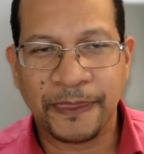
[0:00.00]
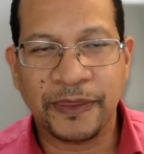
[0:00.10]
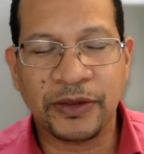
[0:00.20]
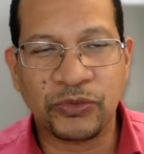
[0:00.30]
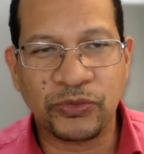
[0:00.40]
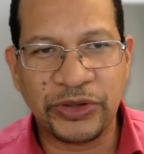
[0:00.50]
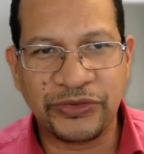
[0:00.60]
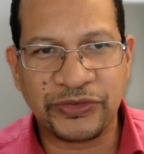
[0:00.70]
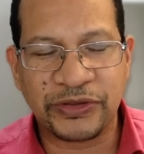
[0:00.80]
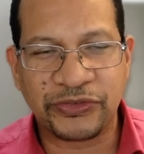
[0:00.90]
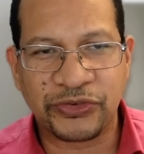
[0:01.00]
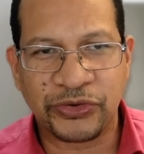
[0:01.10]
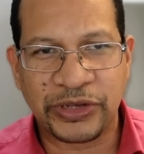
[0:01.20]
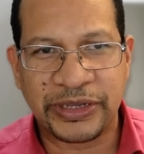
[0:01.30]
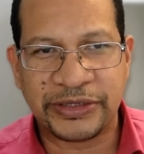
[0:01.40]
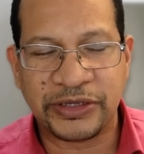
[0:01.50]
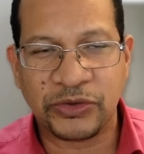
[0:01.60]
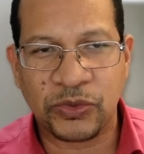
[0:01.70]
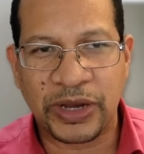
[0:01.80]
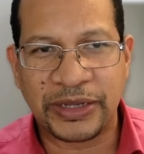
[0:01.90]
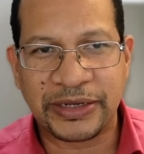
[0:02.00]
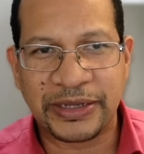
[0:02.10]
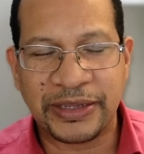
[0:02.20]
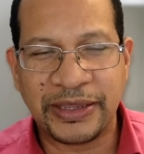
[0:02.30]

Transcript: The reason it's circulating quietly